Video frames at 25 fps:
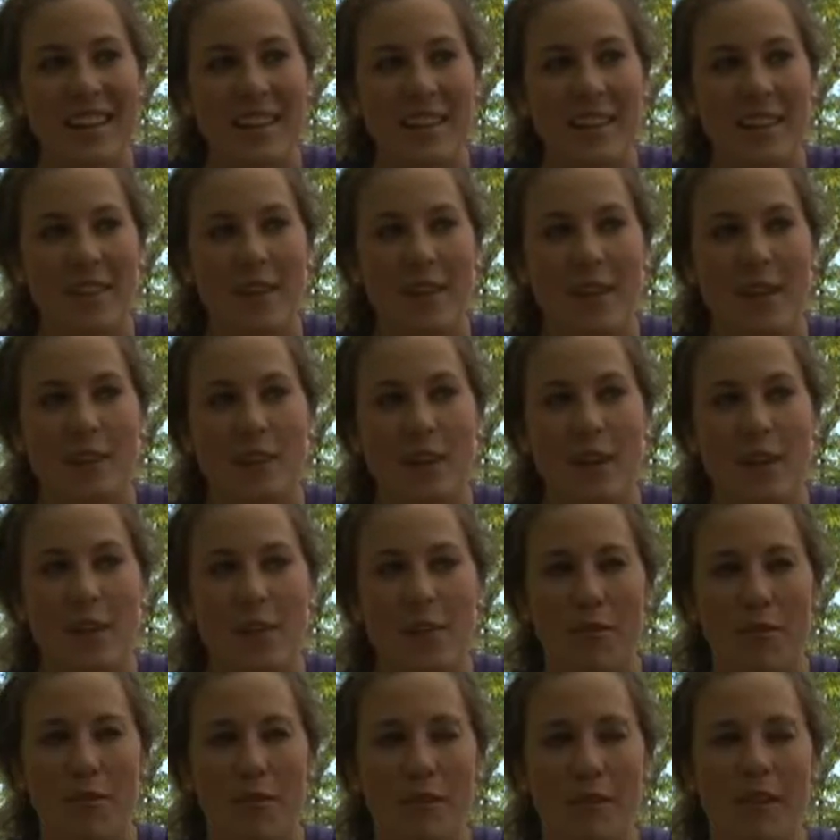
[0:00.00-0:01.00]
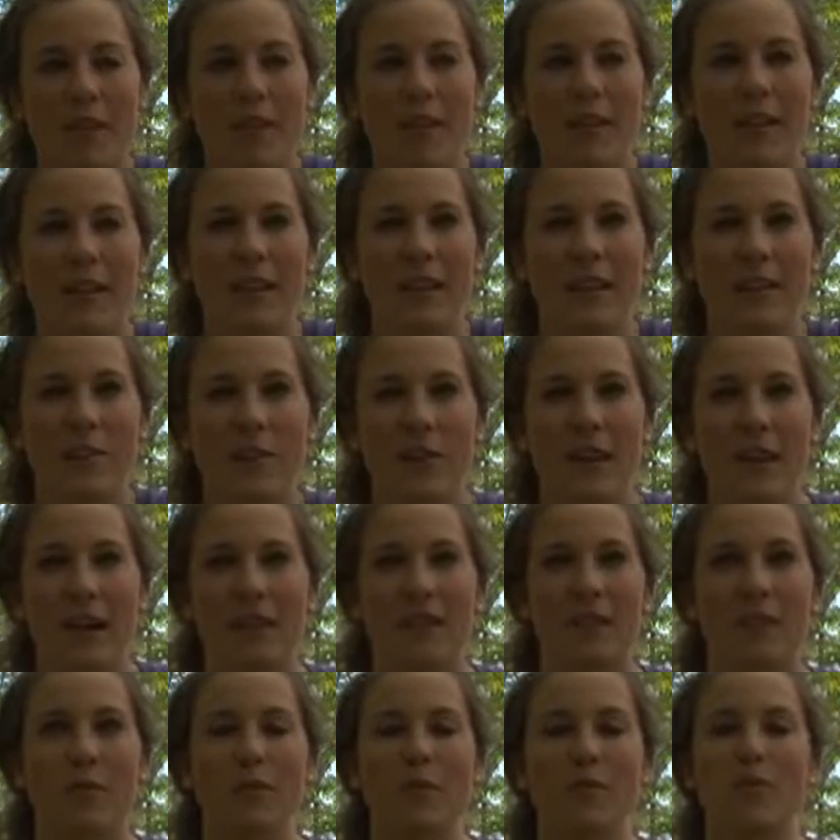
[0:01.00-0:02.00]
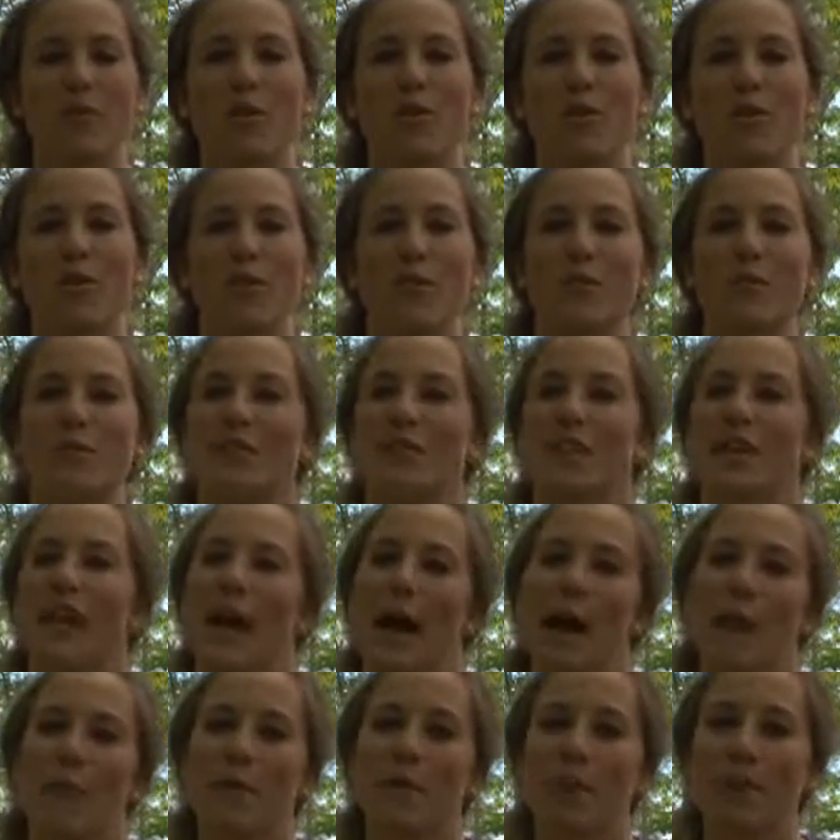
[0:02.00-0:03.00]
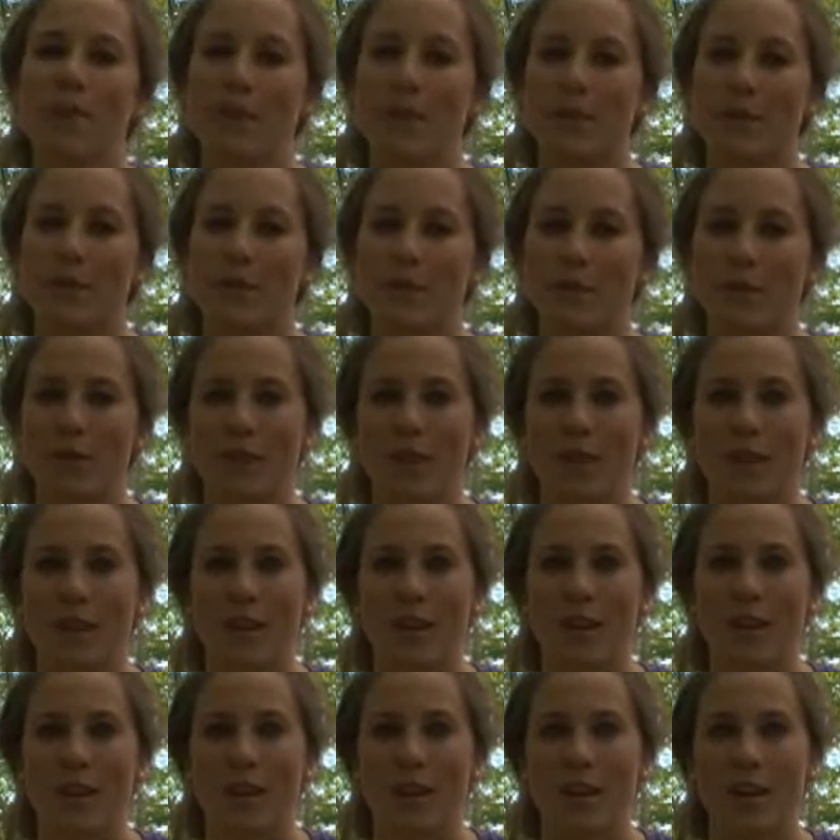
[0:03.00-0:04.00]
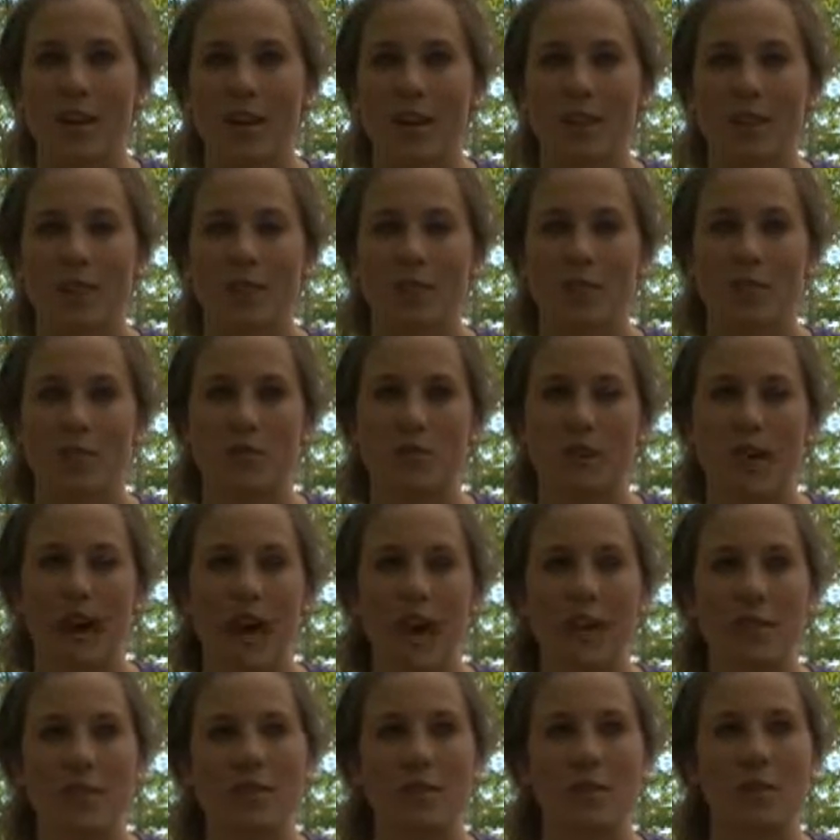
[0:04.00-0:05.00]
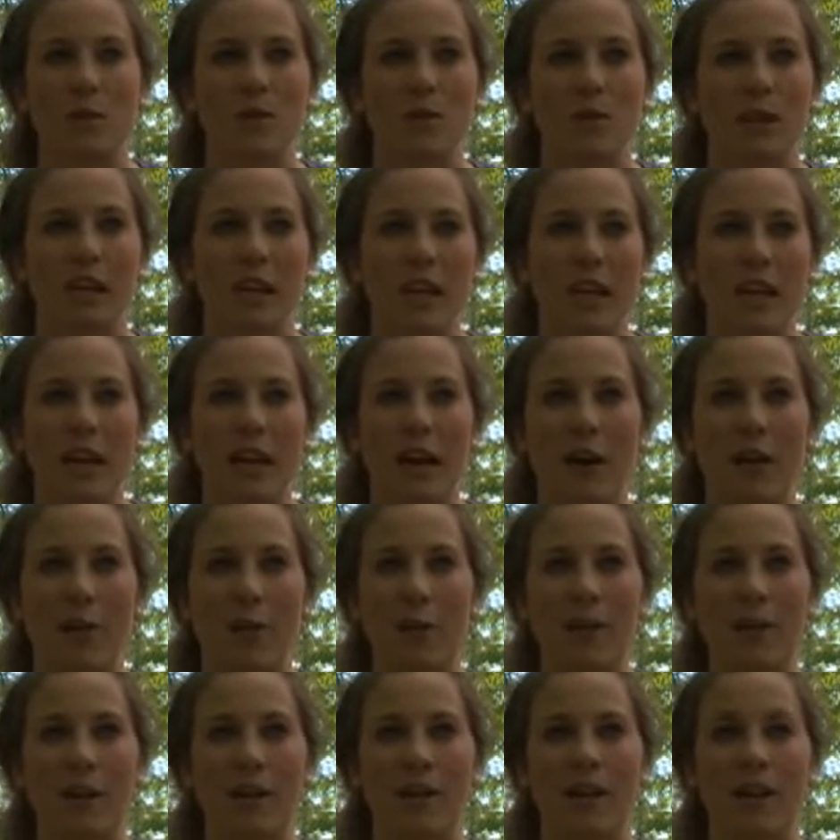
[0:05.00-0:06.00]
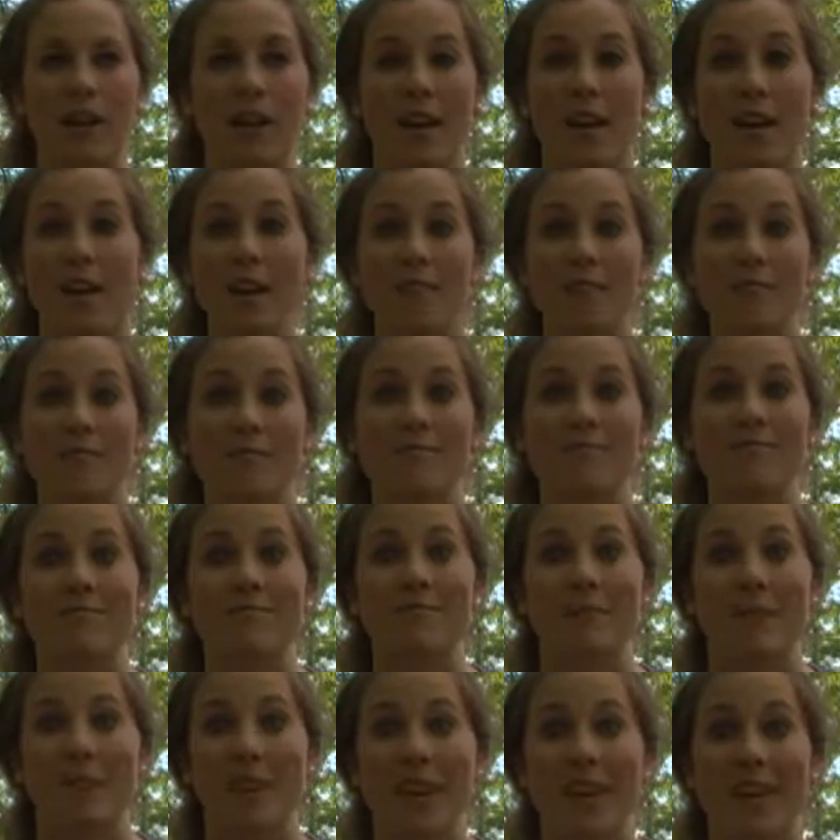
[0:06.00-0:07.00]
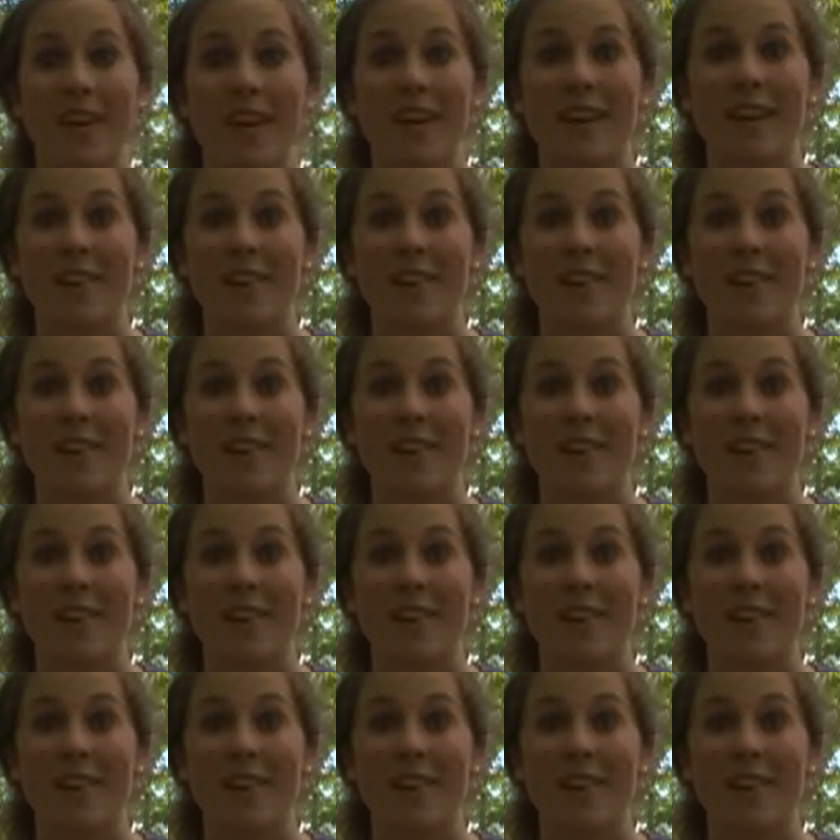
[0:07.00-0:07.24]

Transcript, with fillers: that there's a thrill in the fact that we don't know what's going to happen and even if we try to plan it out, we can't plan it